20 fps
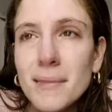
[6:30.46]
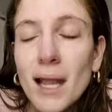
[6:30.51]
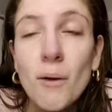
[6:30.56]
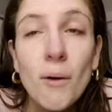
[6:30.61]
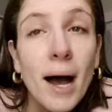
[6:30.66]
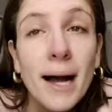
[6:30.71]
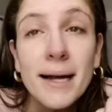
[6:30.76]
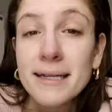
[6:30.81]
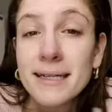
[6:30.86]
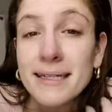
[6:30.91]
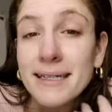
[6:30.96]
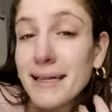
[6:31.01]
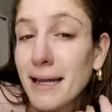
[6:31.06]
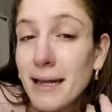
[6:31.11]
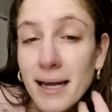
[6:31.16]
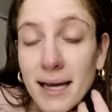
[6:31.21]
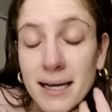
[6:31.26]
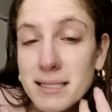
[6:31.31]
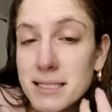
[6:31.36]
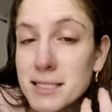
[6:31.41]
I didn't
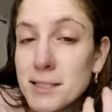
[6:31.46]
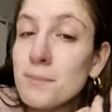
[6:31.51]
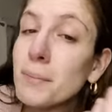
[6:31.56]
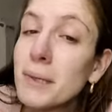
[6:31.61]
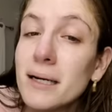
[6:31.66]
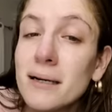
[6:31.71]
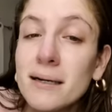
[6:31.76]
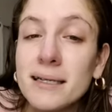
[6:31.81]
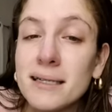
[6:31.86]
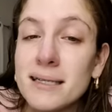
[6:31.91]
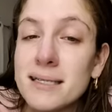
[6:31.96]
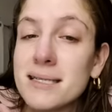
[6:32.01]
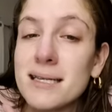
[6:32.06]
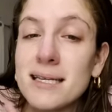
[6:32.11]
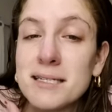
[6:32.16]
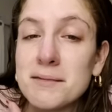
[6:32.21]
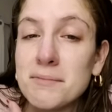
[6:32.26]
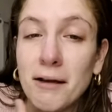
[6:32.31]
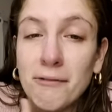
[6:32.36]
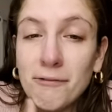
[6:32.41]
experienced
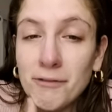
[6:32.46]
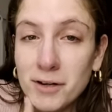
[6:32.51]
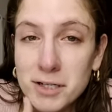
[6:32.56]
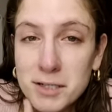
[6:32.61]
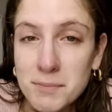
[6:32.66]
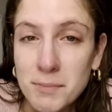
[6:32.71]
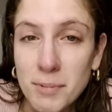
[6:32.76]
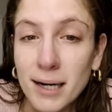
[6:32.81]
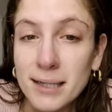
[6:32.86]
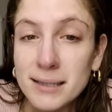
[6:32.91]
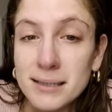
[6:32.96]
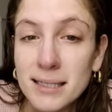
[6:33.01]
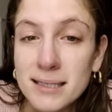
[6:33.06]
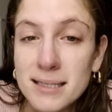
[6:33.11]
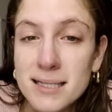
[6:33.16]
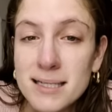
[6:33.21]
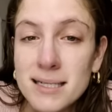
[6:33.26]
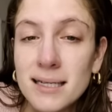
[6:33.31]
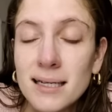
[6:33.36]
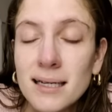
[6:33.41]
this my first
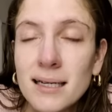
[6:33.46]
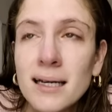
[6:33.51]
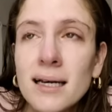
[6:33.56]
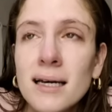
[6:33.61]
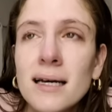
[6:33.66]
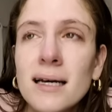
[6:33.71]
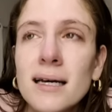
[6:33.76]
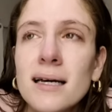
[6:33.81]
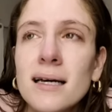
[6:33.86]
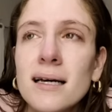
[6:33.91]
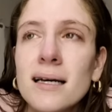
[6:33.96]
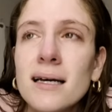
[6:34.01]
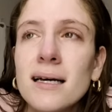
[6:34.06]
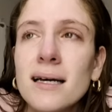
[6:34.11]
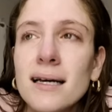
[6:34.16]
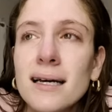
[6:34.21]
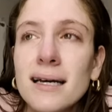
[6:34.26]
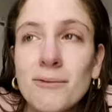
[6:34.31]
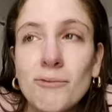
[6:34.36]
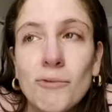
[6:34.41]
pregnancy.
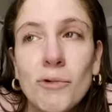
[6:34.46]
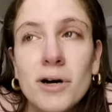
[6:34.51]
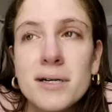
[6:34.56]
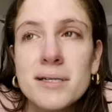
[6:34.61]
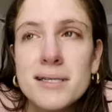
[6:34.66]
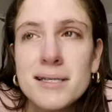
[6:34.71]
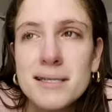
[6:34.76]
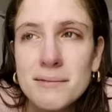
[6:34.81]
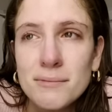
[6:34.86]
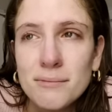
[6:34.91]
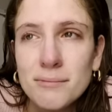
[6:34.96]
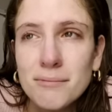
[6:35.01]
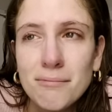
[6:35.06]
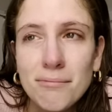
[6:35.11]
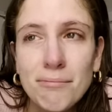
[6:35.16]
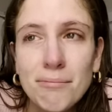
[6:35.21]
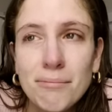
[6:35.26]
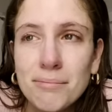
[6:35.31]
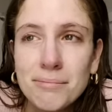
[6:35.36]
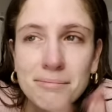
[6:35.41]
It was
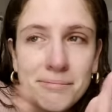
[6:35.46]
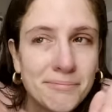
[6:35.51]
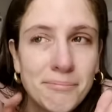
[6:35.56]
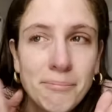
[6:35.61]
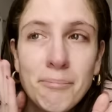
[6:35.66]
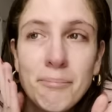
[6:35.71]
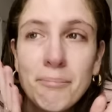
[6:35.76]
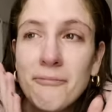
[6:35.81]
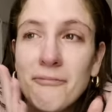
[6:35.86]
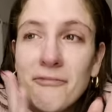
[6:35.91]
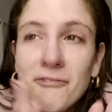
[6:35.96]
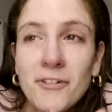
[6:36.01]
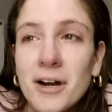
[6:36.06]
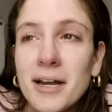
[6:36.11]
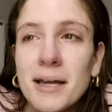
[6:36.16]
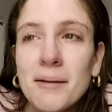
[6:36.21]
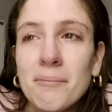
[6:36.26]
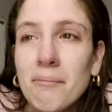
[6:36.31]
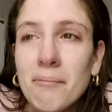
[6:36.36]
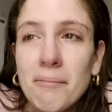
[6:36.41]

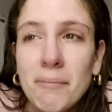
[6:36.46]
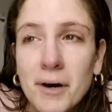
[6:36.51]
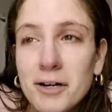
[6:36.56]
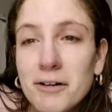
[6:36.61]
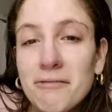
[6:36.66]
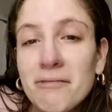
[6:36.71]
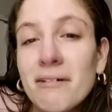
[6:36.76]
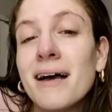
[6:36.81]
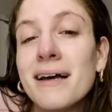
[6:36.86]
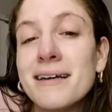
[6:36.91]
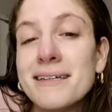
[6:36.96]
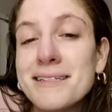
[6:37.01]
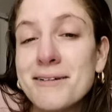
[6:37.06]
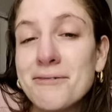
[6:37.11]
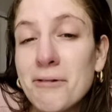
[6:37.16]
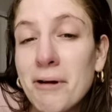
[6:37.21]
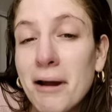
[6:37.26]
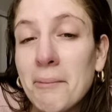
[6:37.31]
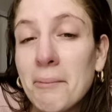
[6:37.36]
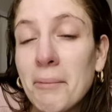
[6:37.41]
freaking butterflies and
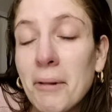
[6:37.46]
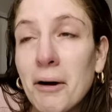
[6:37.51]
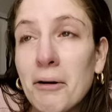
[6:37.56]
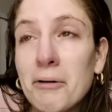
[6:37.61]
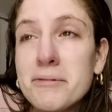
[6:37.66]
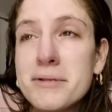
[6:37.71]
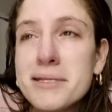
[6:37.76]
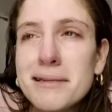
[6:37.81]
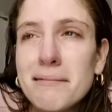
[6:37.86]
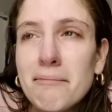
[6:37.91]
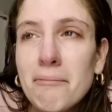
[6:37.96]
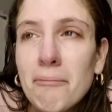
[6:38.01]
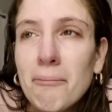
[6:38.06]
rainbows.